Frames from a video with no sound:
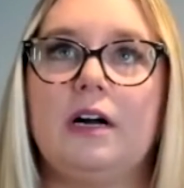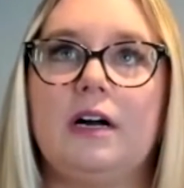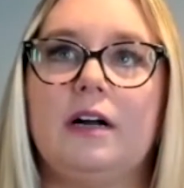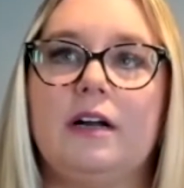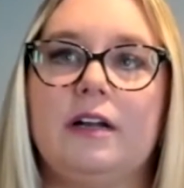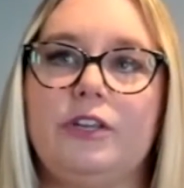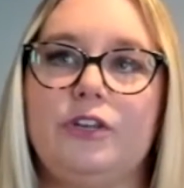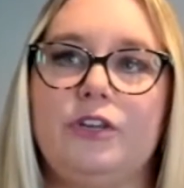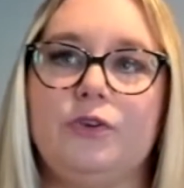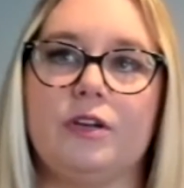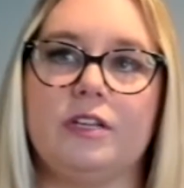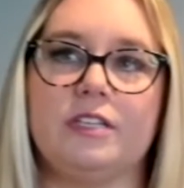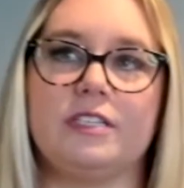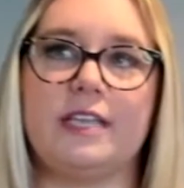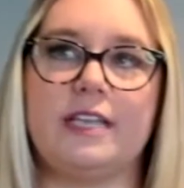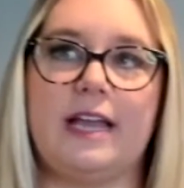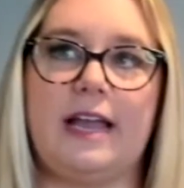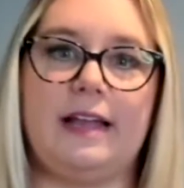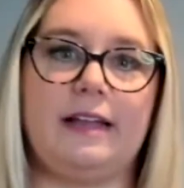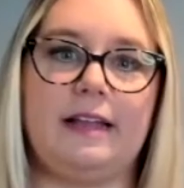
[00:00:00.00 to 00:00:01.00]
You could
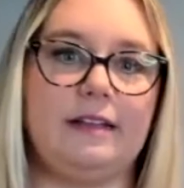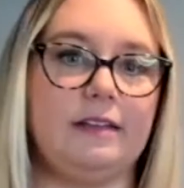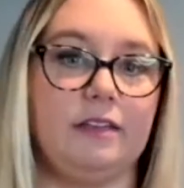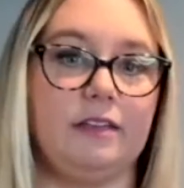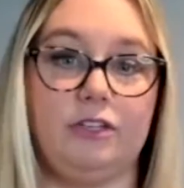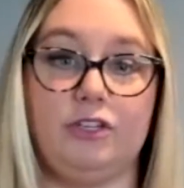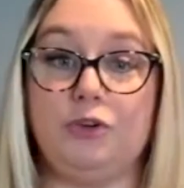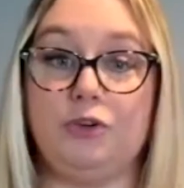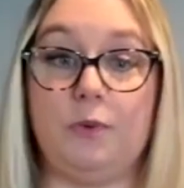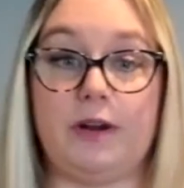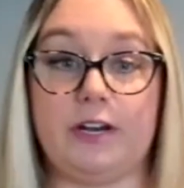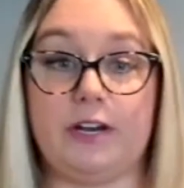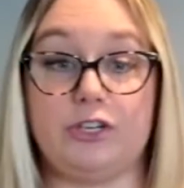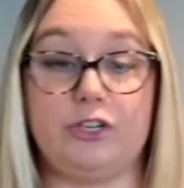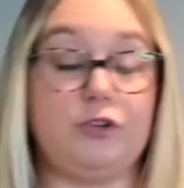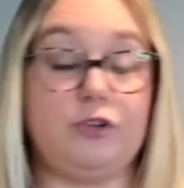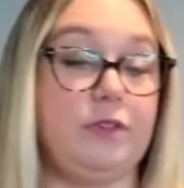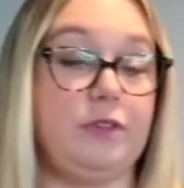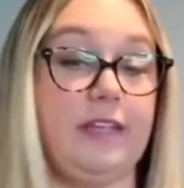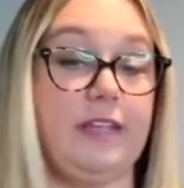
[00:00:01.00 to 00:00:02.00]
say, do you want to
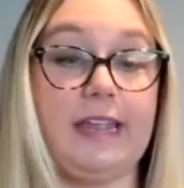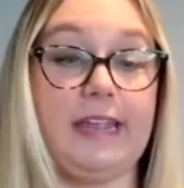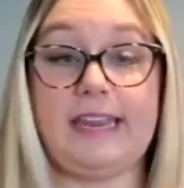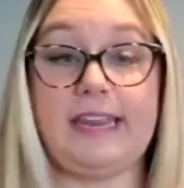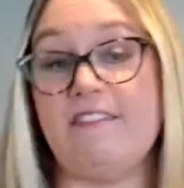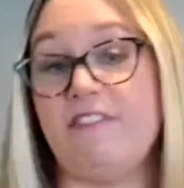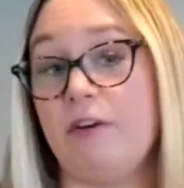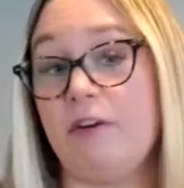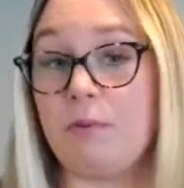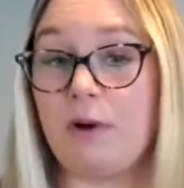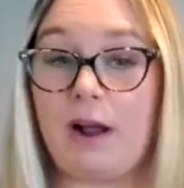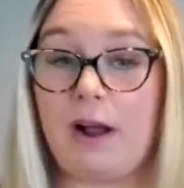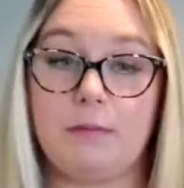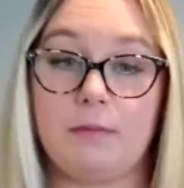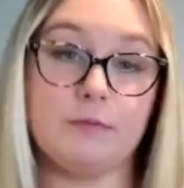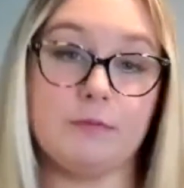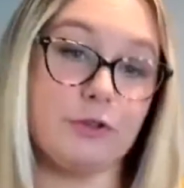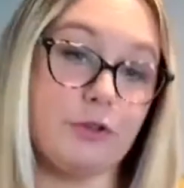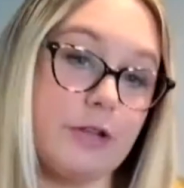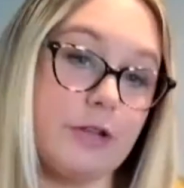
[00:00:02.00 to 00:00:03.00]
do the even
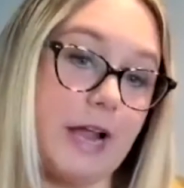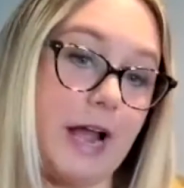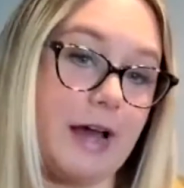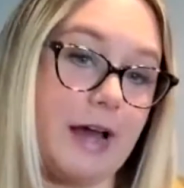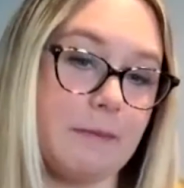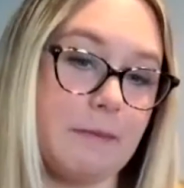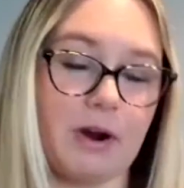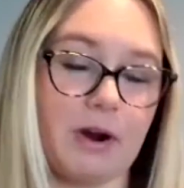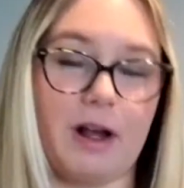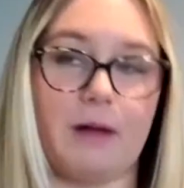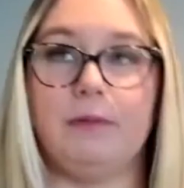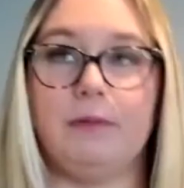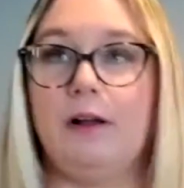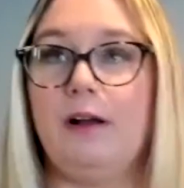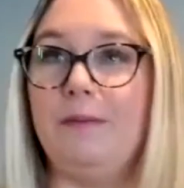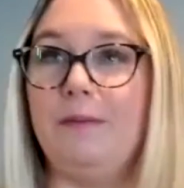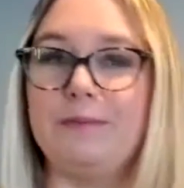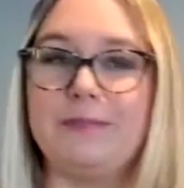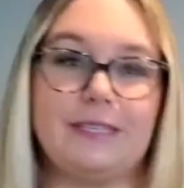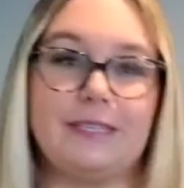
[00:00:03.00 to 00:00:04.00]
problems or the odd
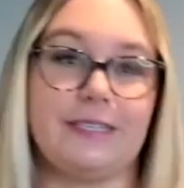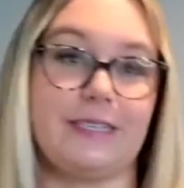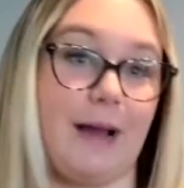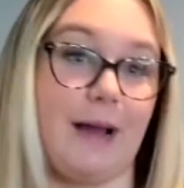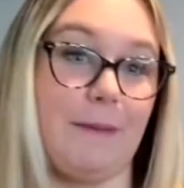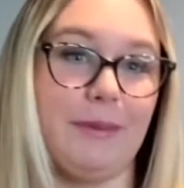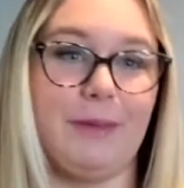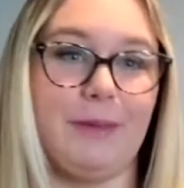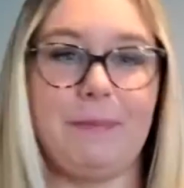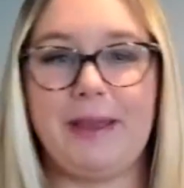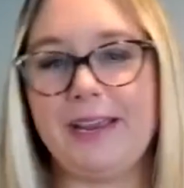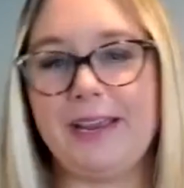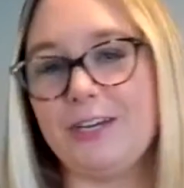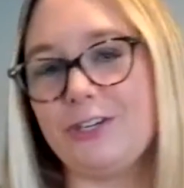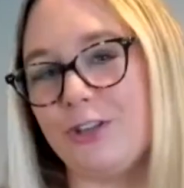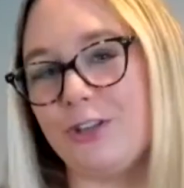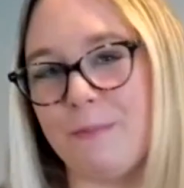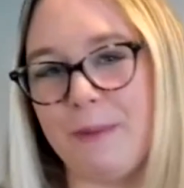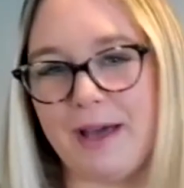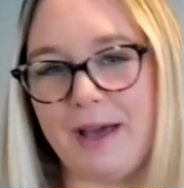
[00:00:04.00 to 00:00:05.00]
problems, the top of the page
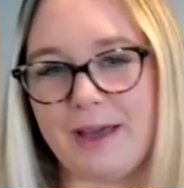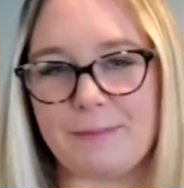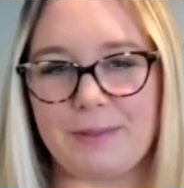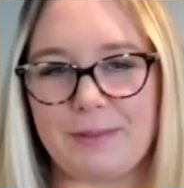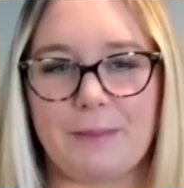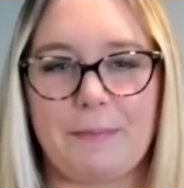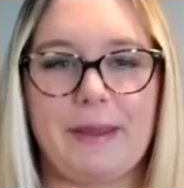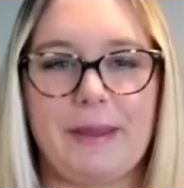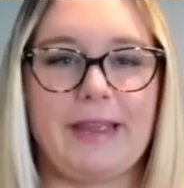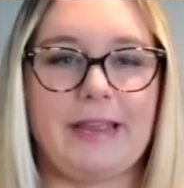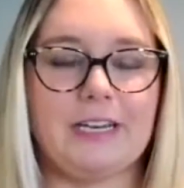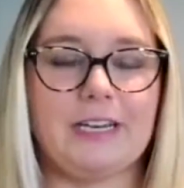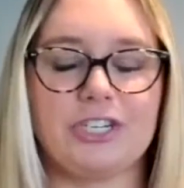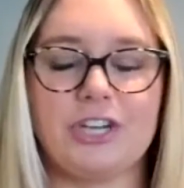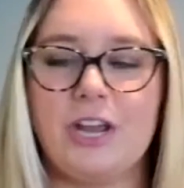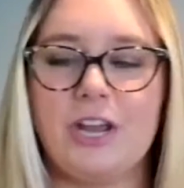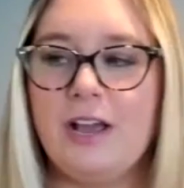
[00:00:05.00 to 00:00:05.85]
or the bottom of the page?